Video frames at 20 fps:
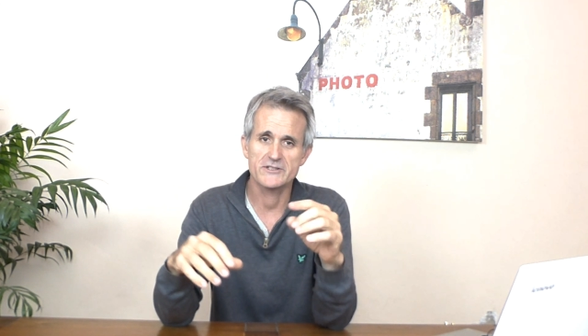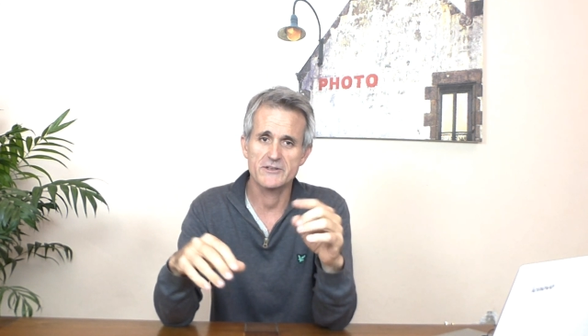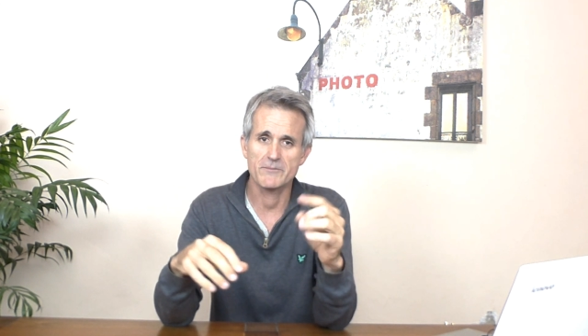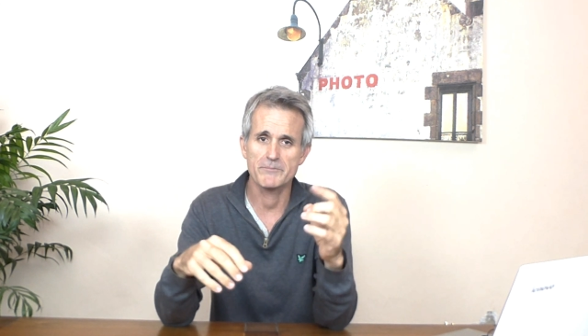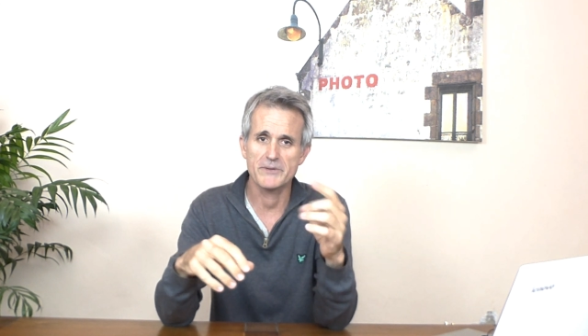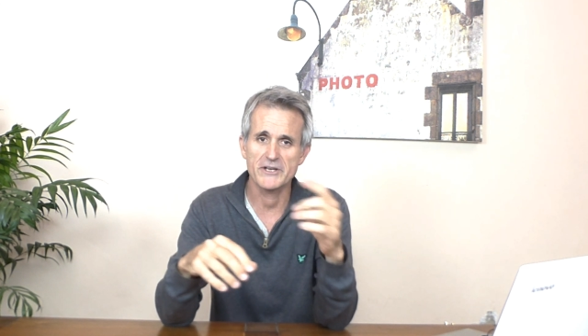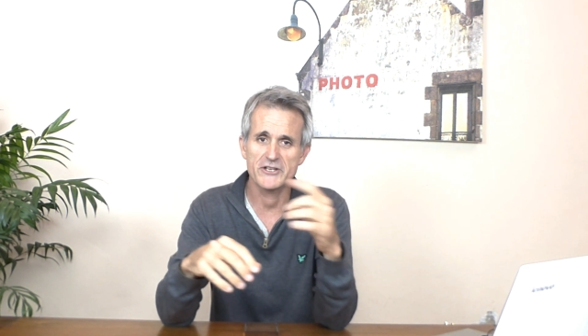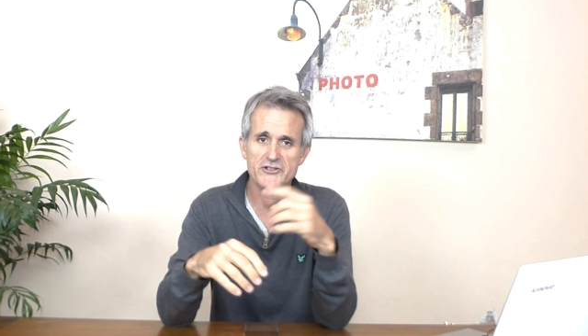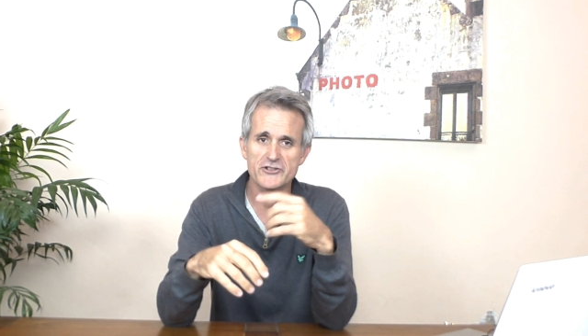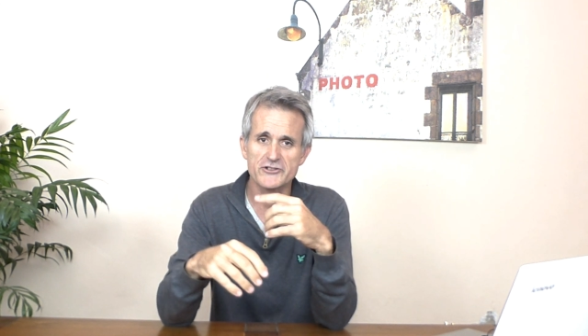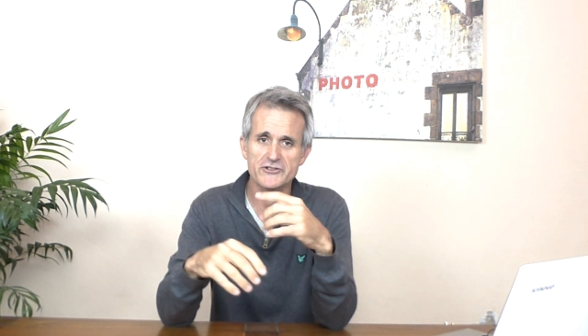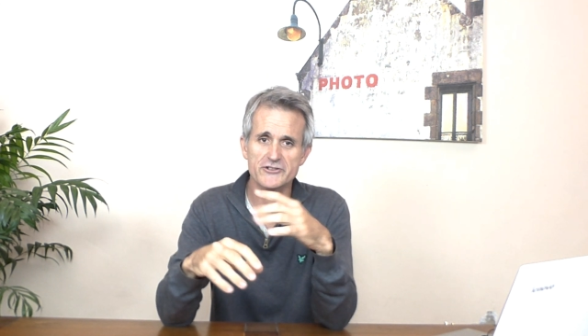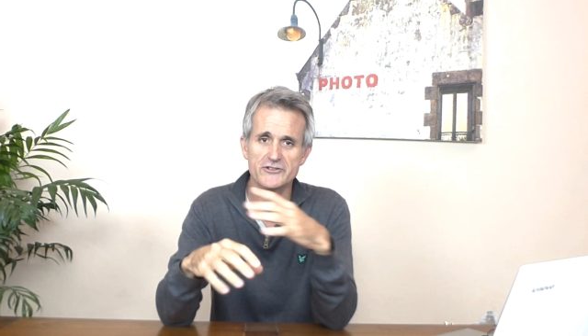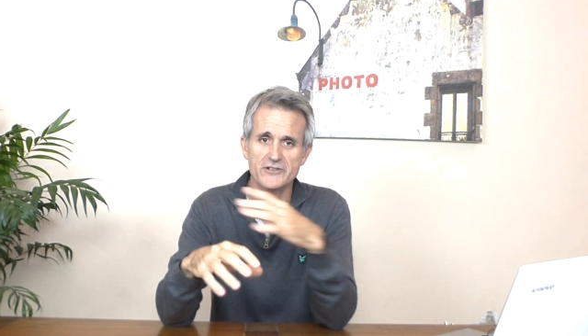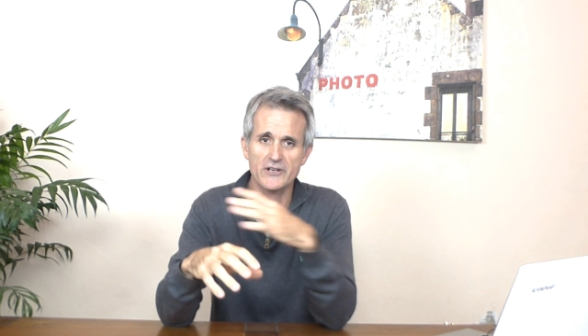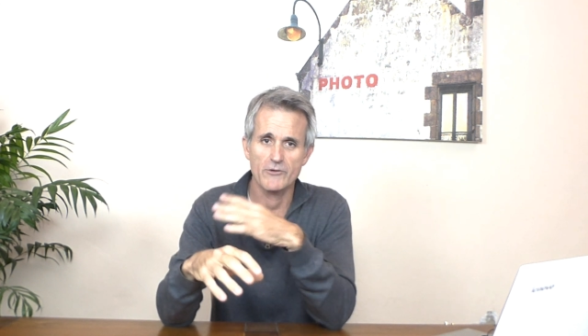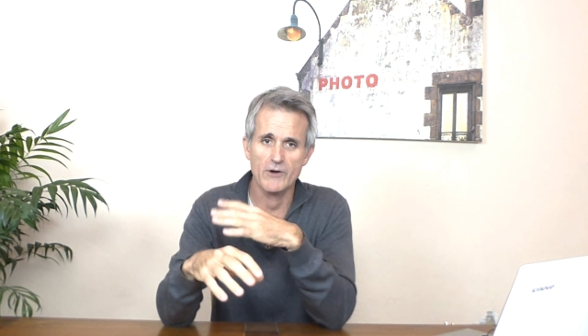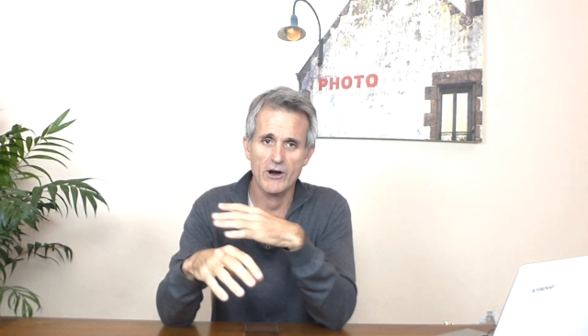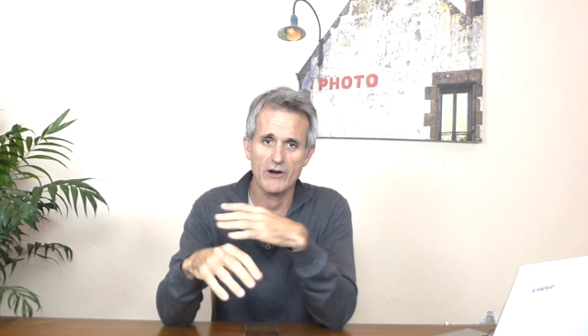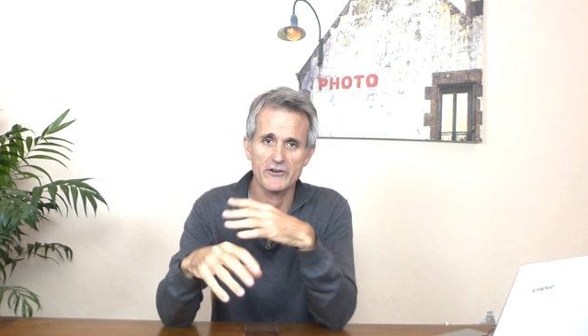pictures
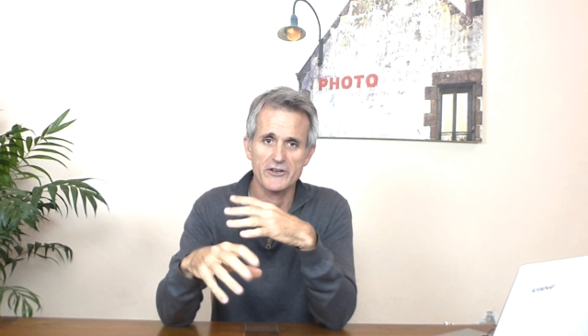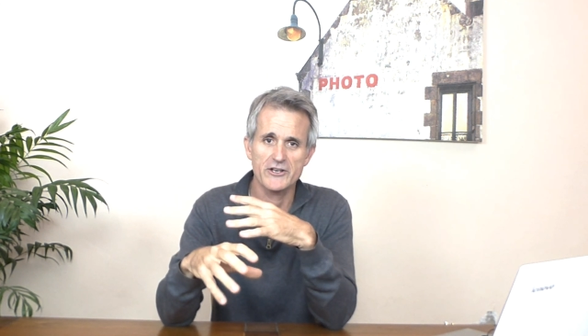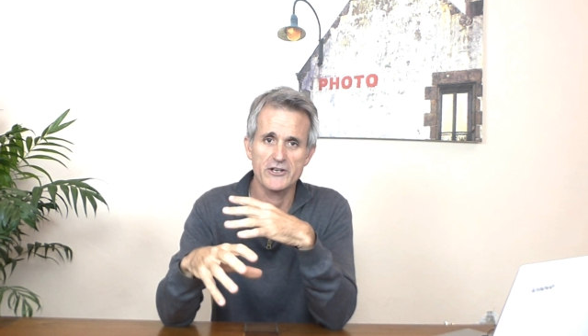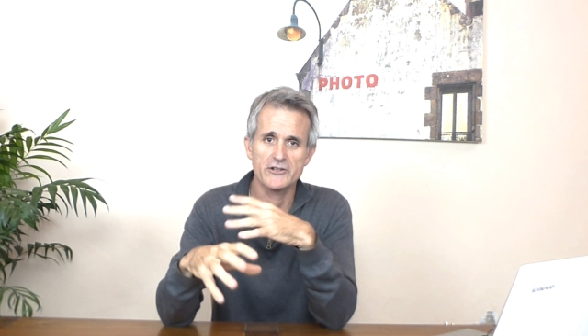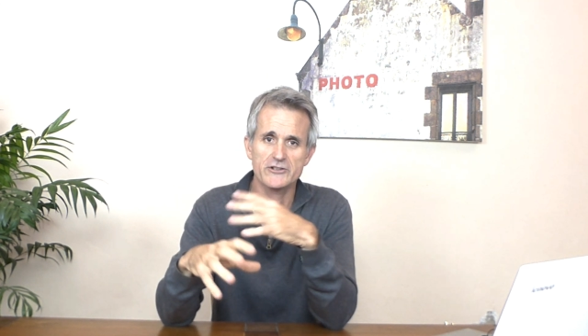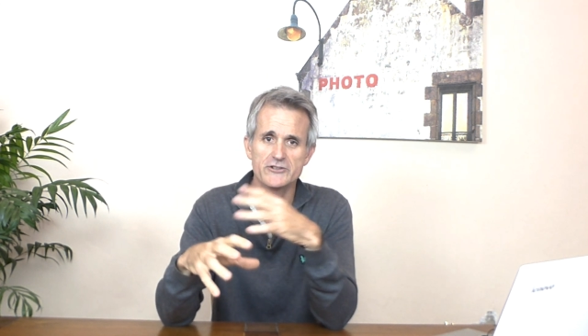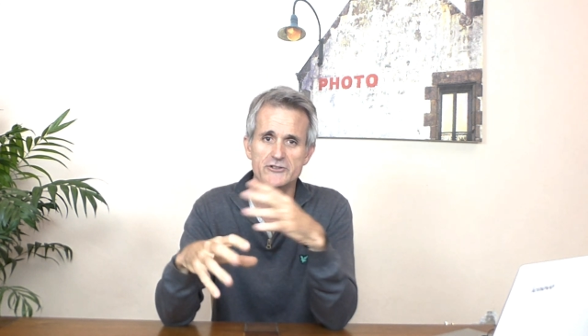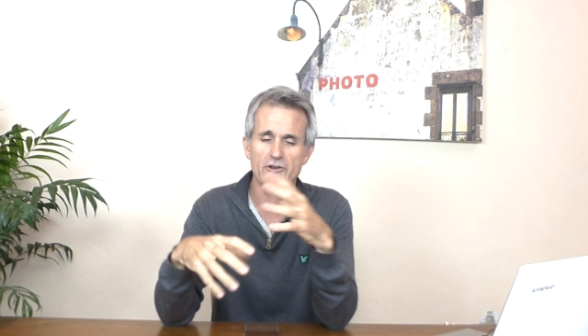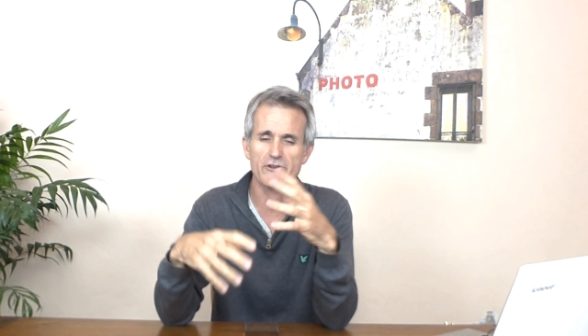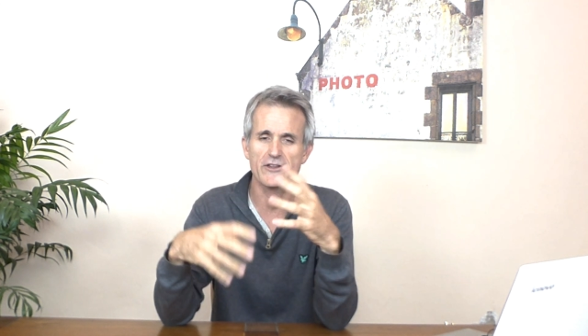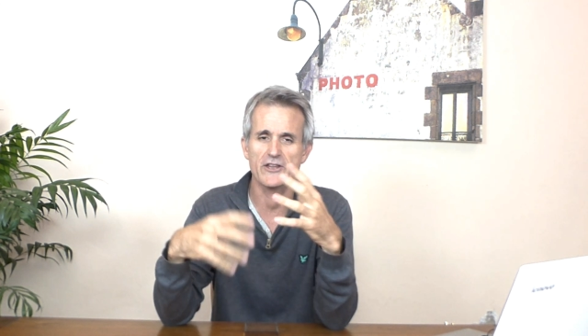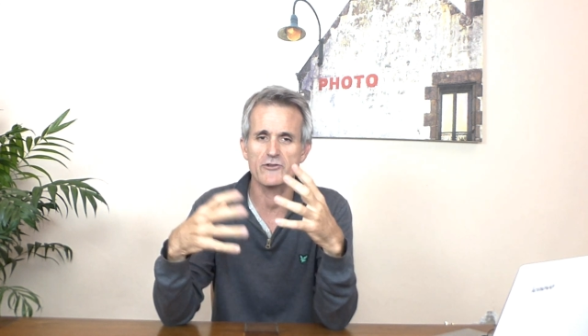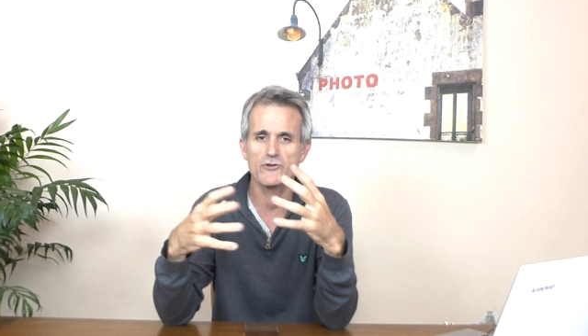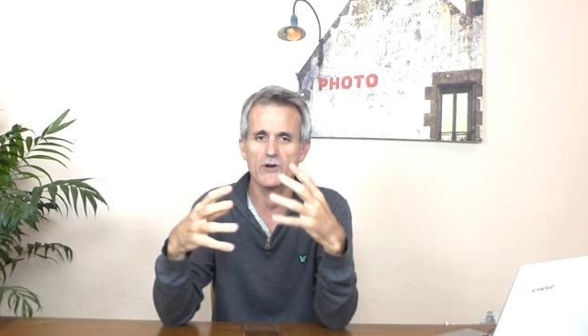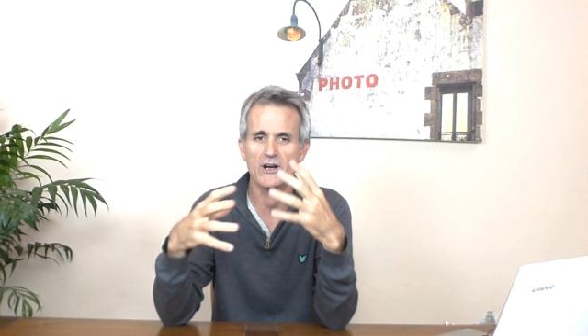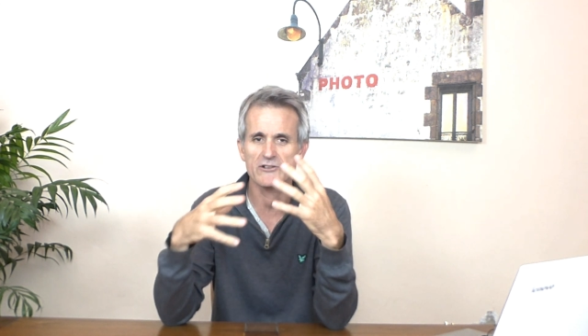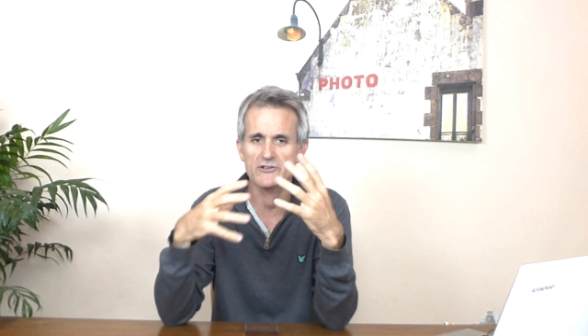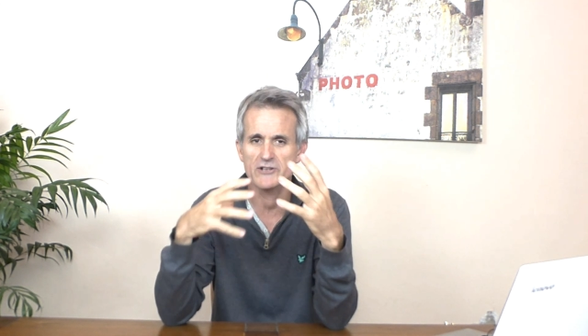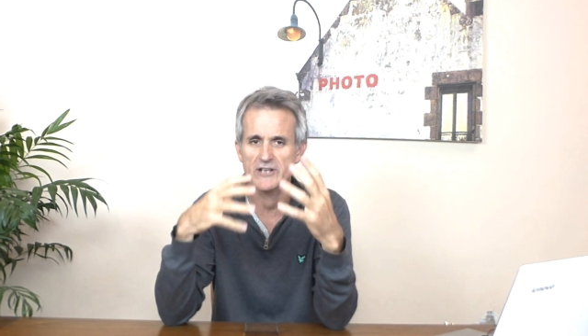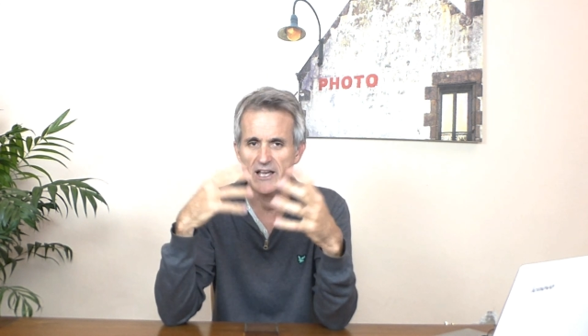around here so that you
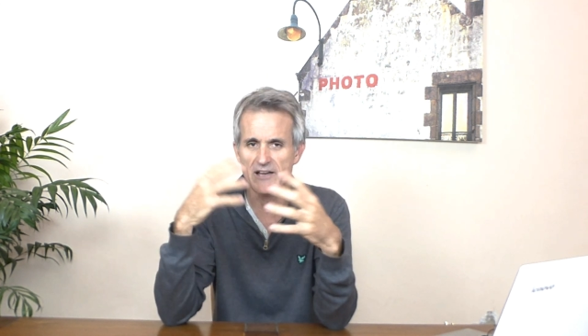actually